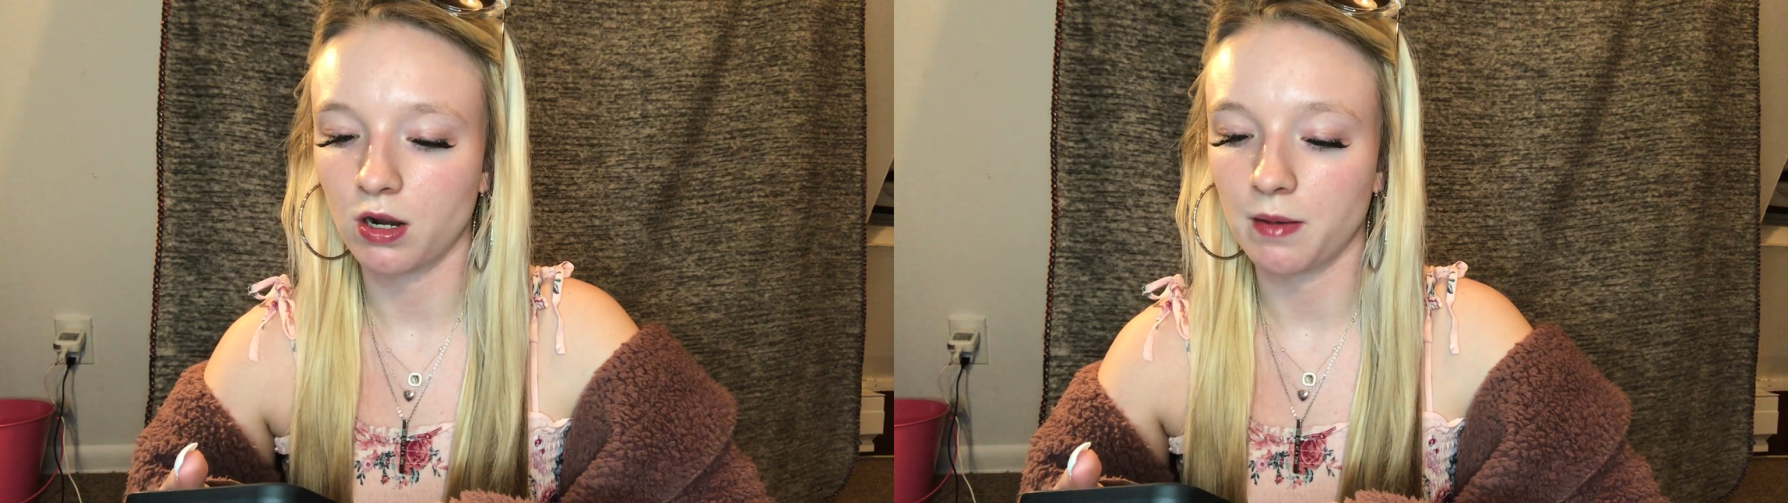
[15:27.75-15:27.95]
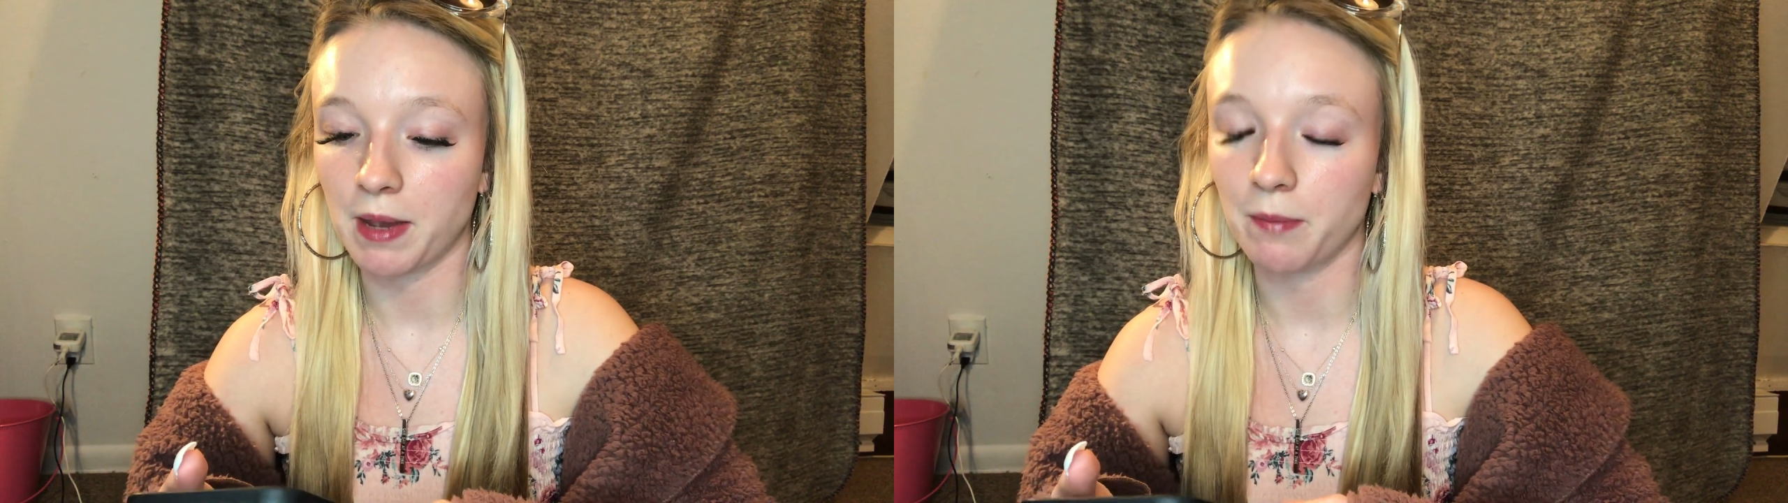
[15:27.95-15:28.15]

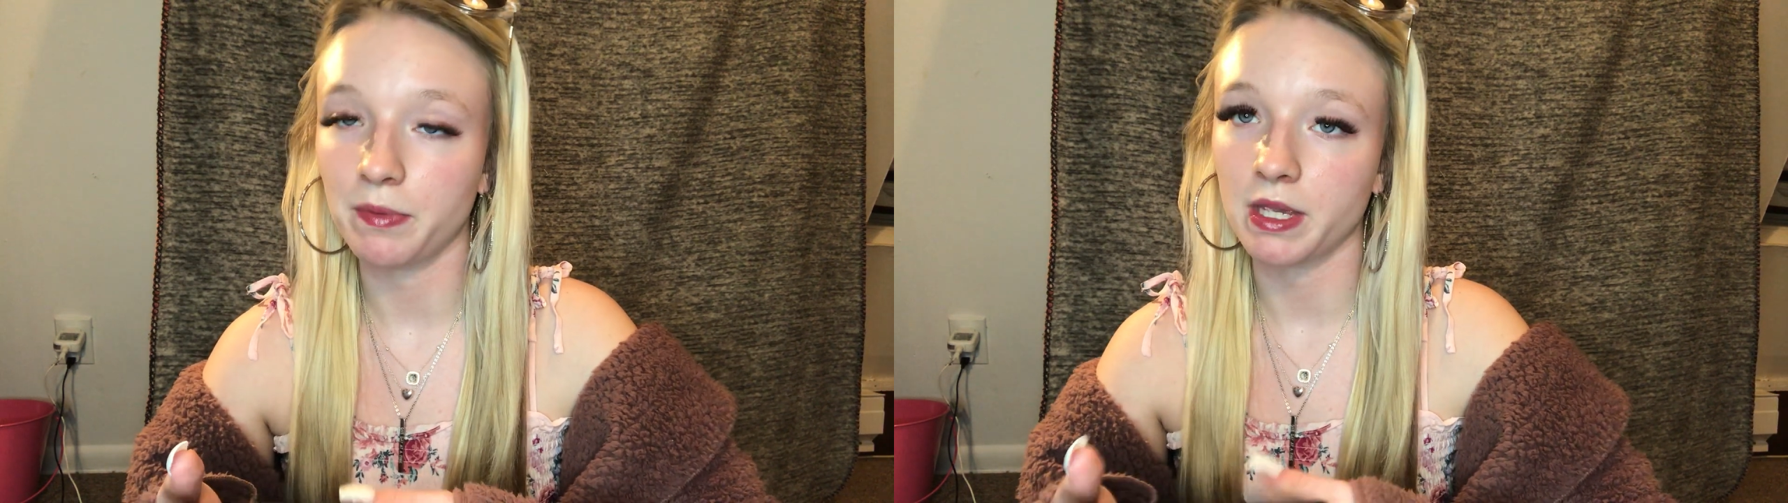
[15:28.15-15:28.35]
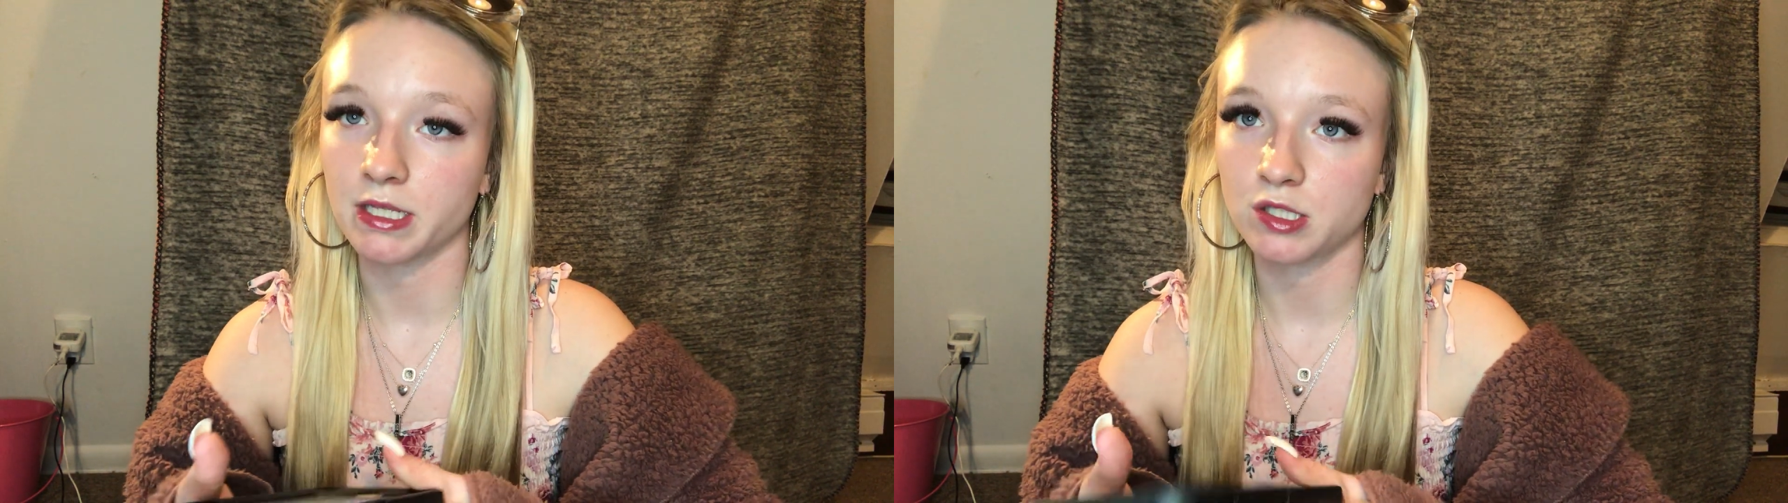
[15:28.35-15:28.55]
about
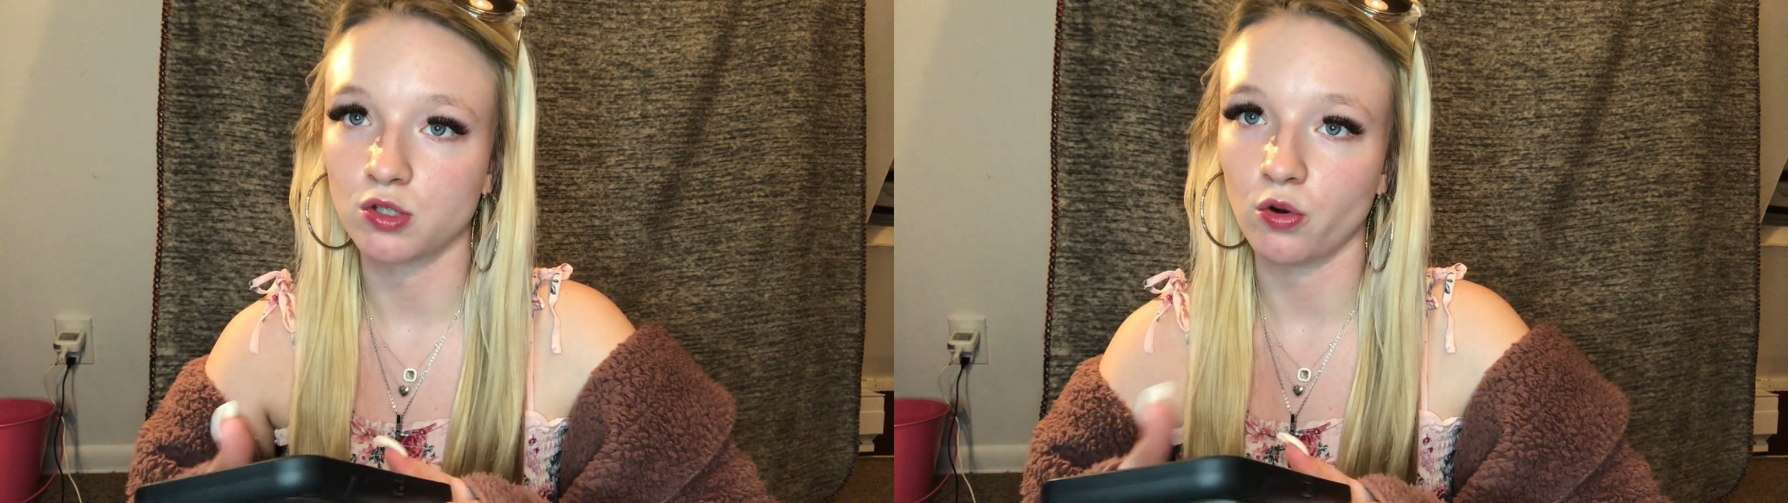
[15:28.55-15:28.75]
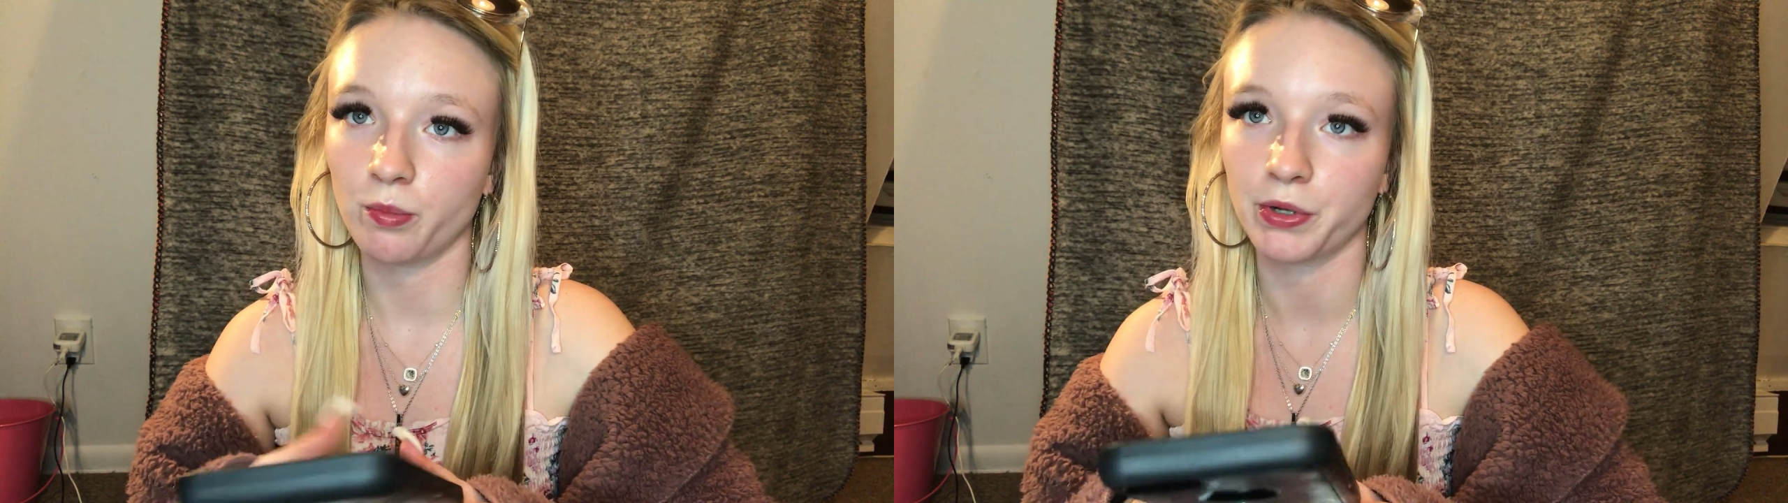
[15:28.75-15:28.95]
being
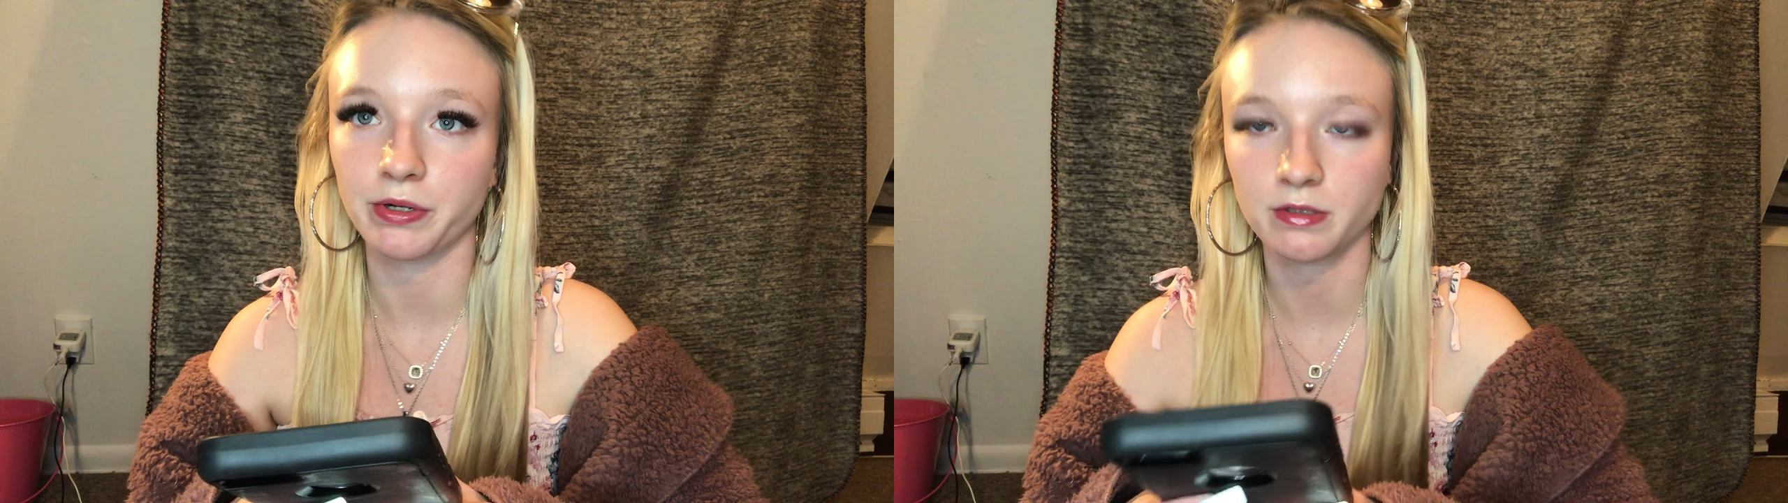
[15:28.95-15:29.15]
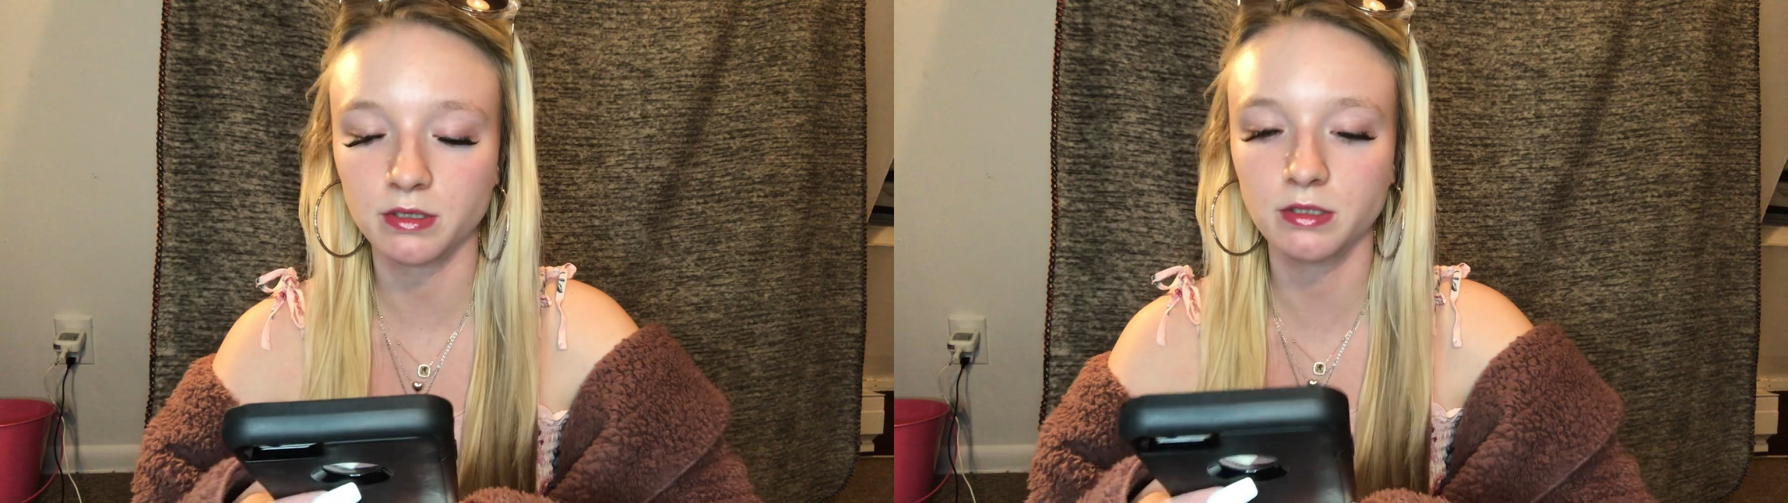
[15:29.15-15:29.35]
sober?